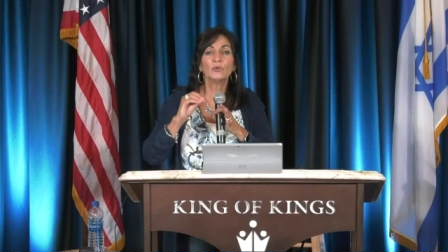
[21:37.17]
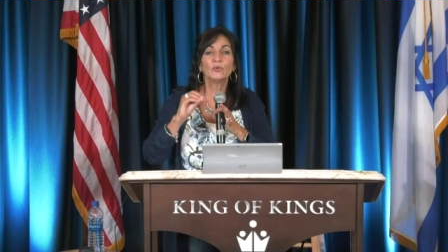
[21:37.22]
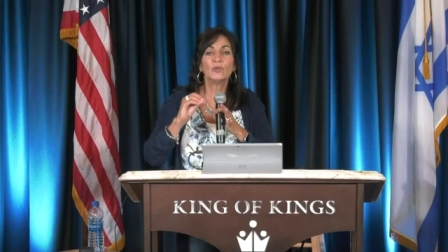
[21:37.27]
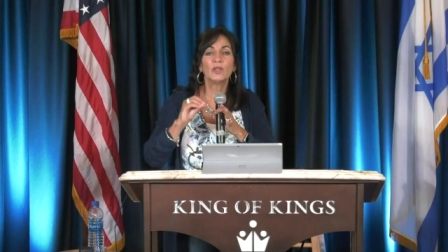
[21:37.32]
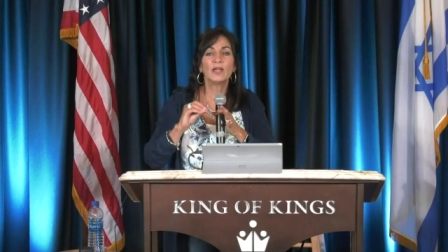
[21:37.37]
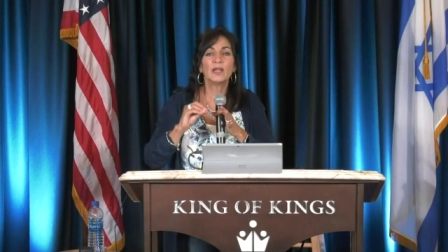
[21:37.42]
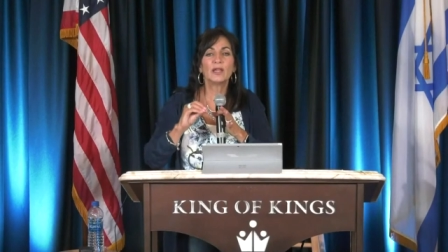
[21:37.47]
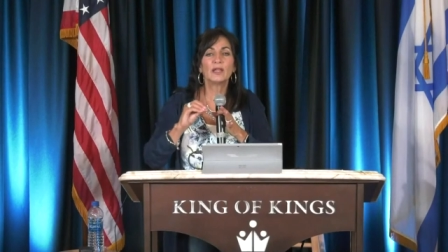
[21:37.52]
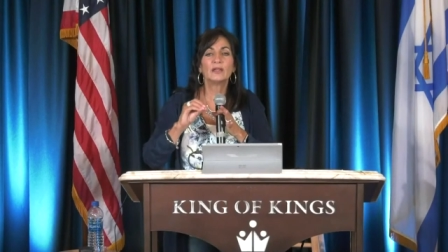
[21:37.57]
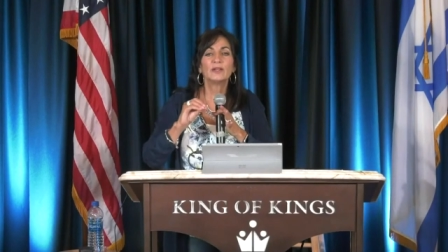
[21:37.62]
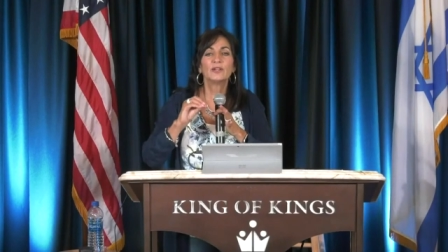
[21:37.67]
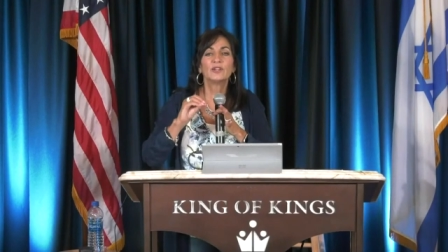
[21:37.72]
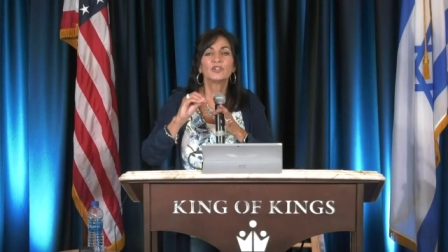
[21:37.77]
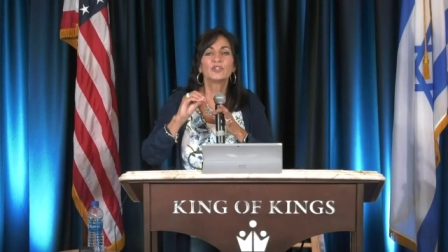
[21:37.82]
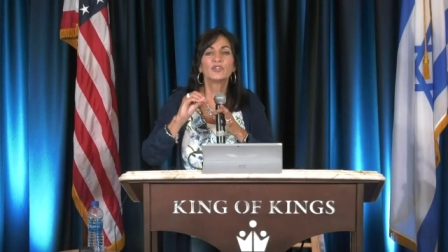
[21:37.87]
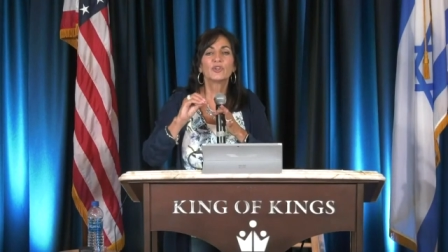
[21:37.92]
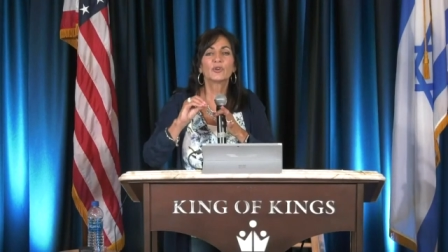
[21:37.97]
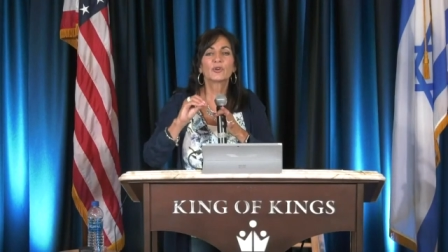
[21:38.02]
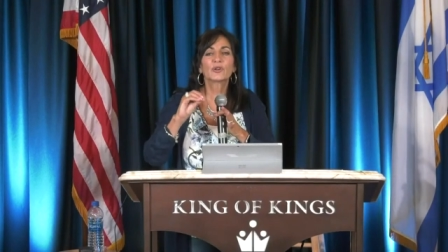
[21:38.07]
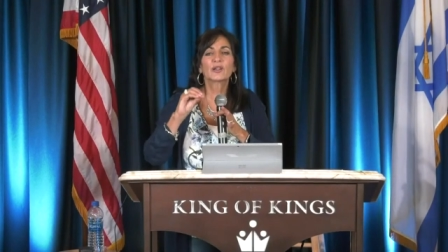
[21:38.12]
Don't
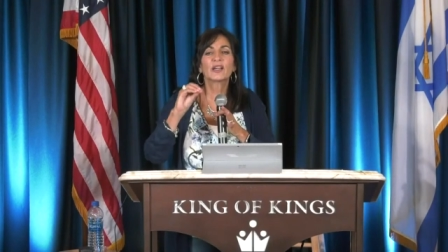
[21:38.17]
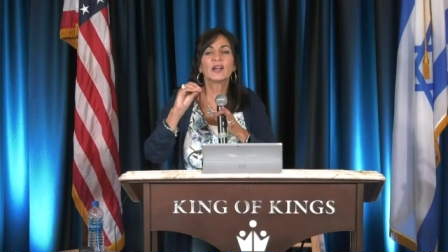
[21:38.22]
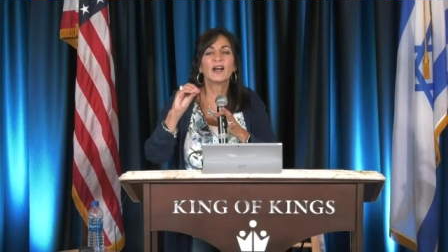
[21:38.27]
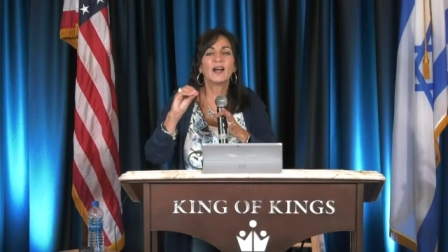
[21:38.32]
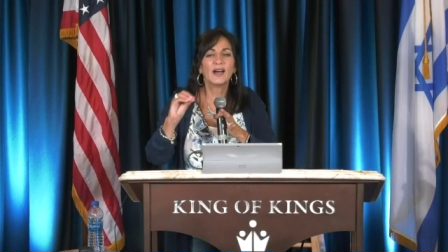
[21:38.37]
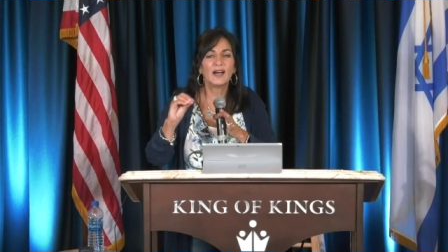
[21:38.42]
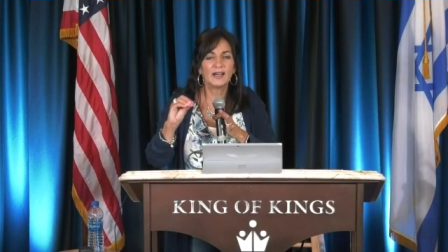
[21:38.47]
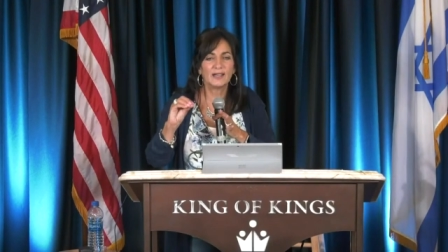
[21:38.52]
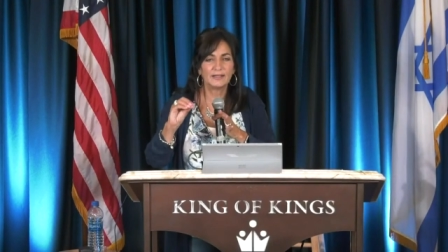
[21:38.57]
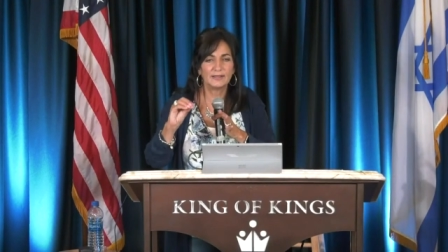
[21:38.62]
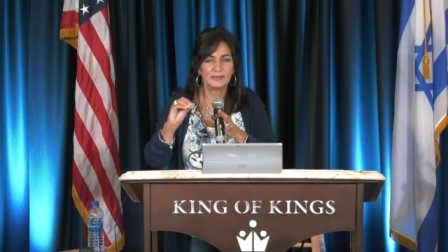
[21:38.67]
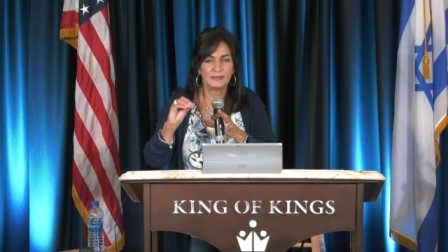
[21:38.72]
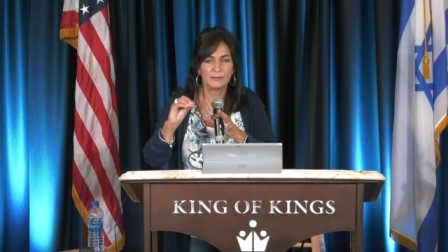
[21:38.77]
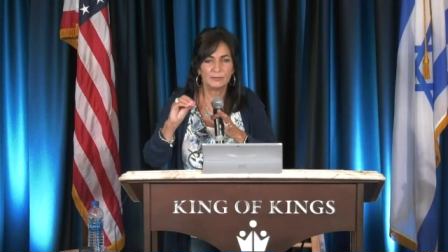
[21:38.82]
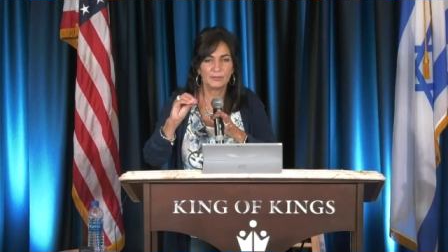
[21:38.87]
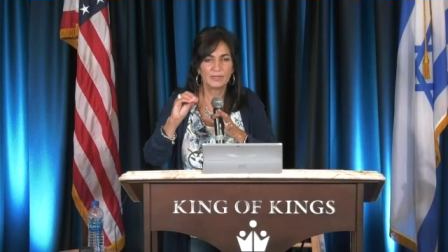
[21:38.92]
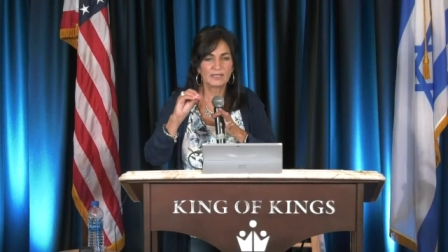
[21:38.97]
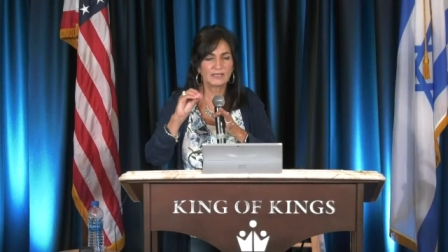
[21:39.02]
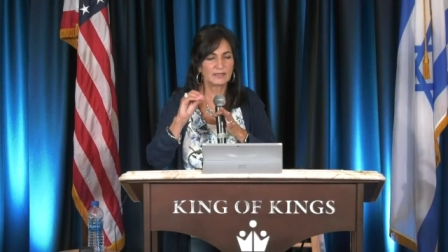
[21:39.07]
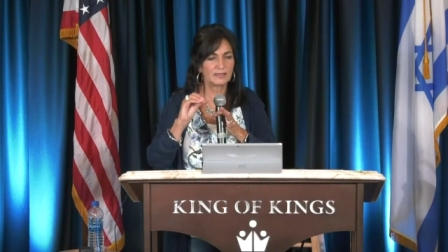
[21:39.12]
let your
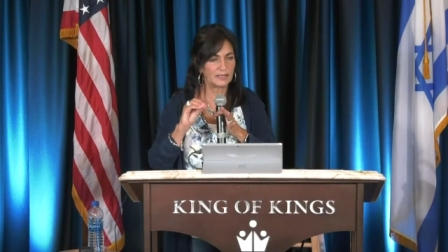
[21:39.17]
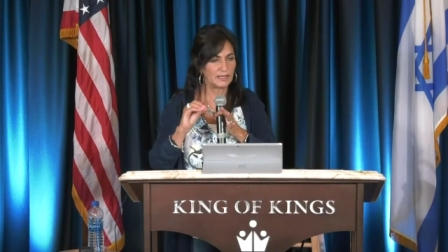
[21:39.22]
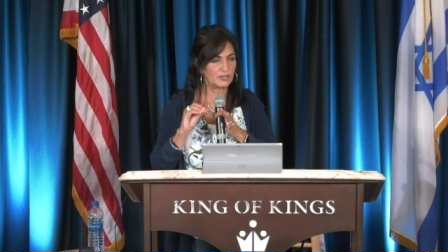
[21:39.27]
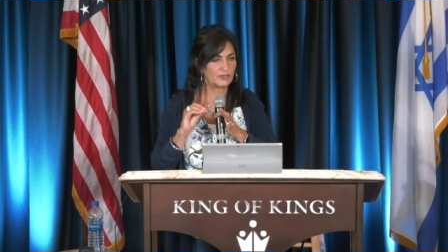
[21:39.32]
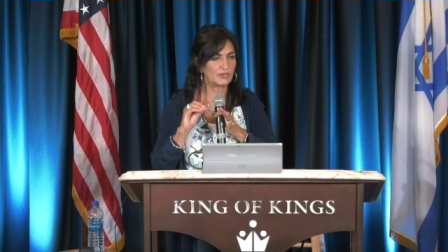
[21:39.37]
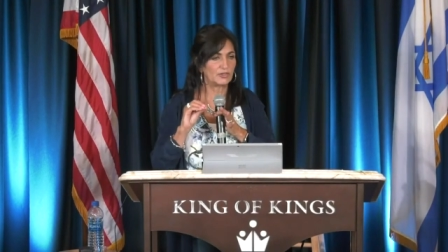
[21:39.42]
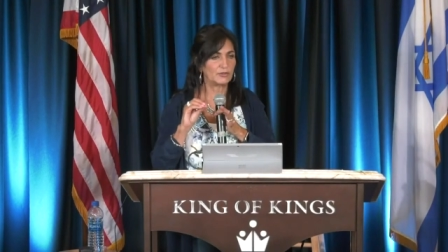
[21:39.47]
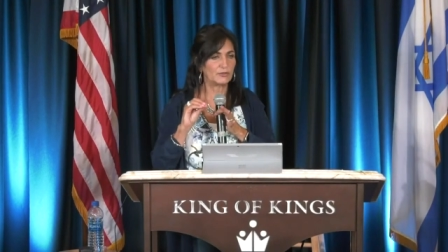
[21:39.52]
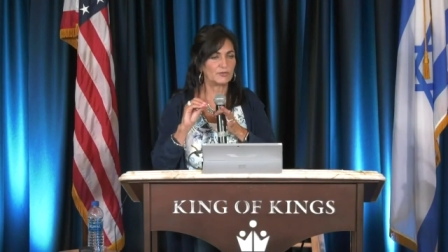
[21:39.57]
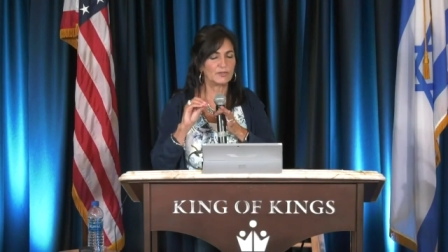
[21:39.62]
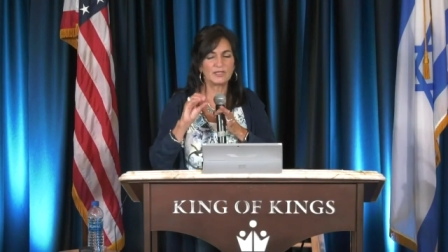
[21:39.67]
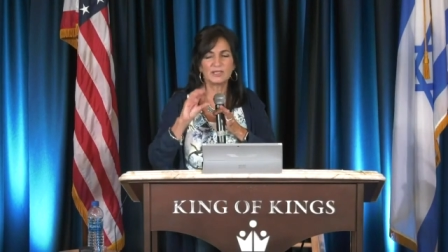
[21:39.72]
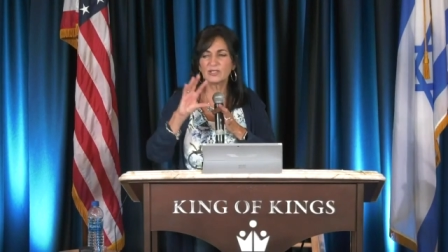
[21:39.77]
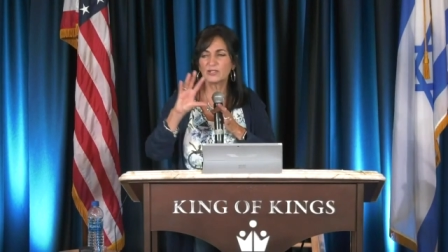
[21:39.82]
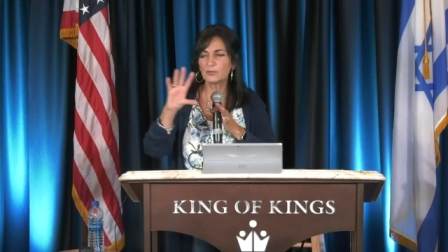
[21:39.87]
God mislead you.